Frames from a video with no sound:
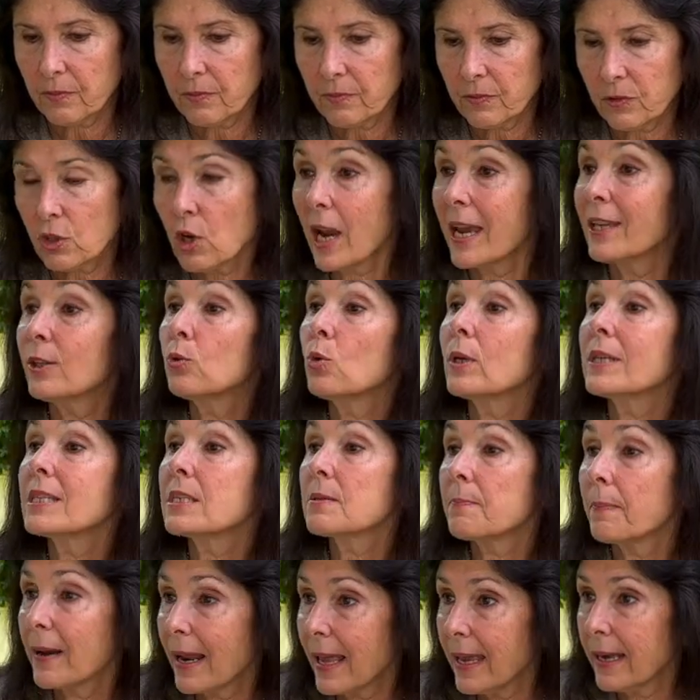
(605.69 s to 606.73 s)
trying to
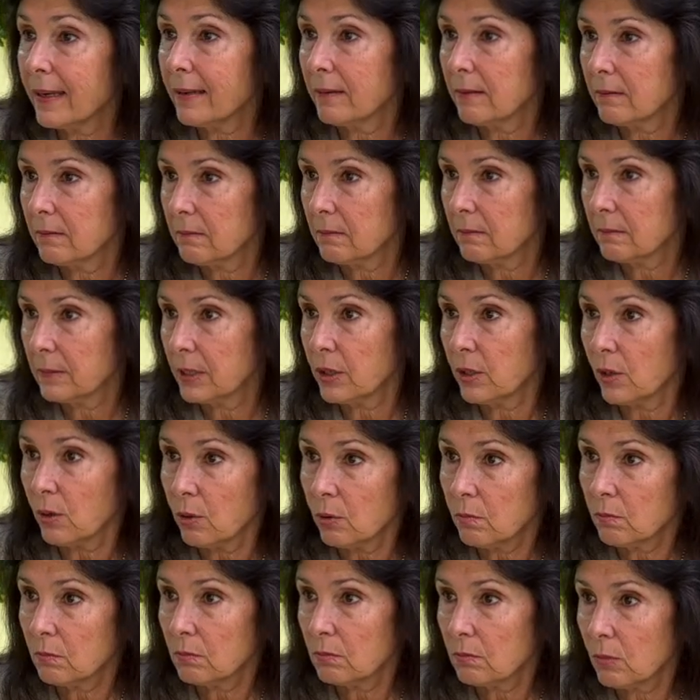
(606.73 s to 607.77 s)
explain,
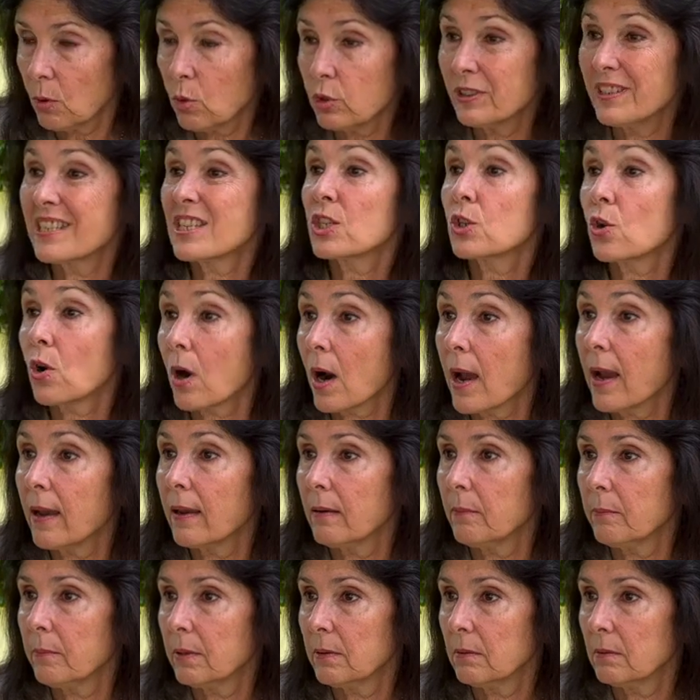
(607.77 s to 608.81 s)
or
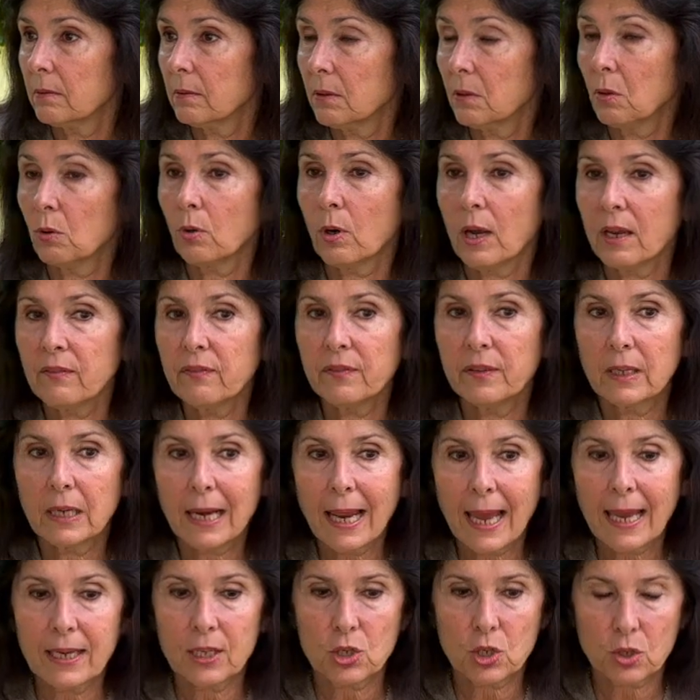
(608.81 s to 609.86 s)
describe. I feel
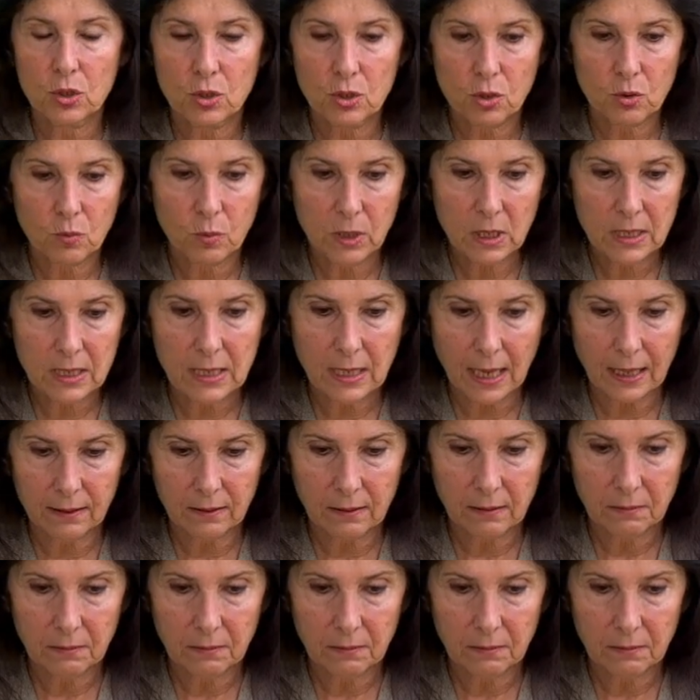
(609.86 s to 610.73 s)
anxious. What is that?